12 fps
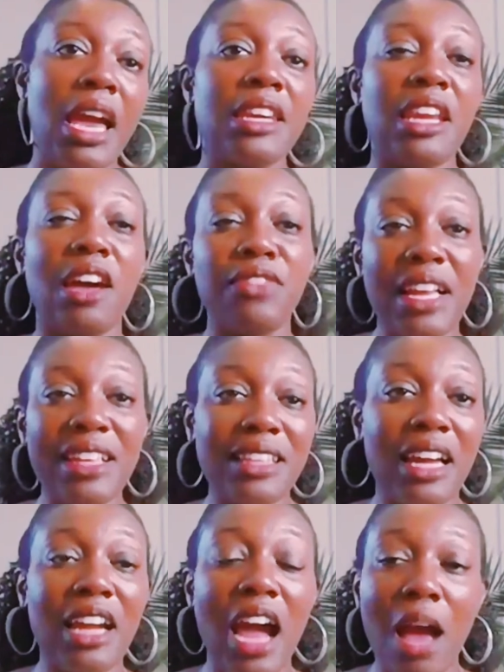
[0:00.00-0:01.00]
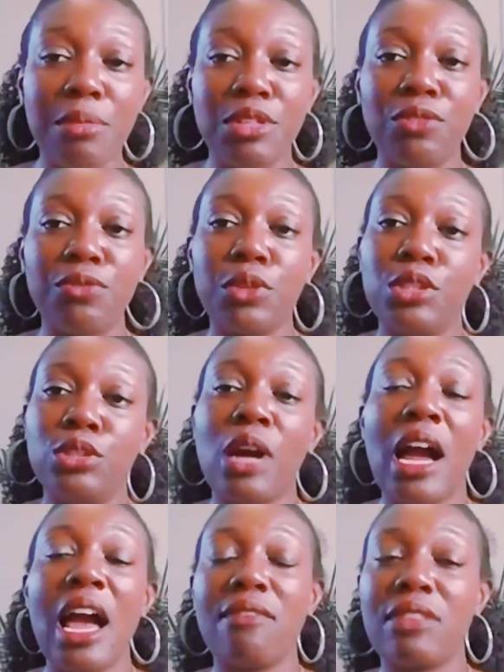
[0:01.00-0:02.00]
Now, if that's not an option for you, I
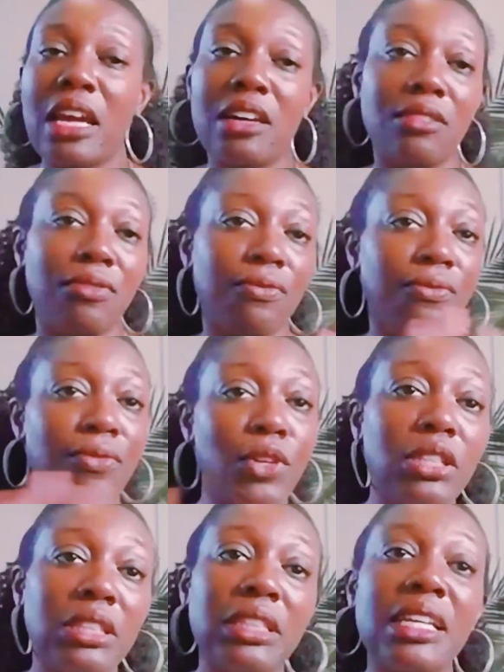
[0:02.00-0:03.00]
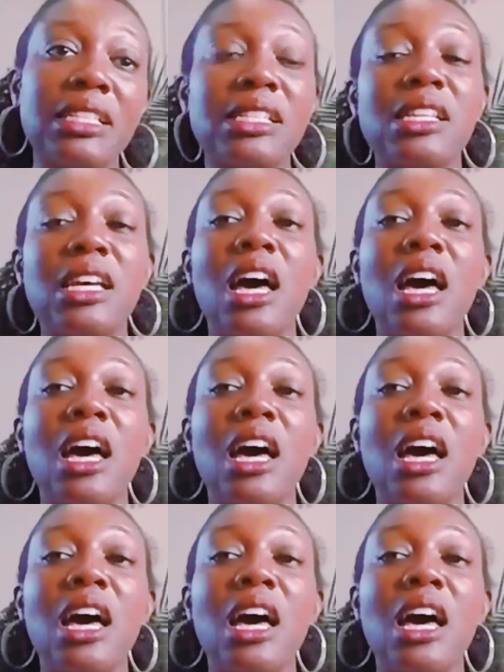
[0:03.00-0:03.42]
have like a full list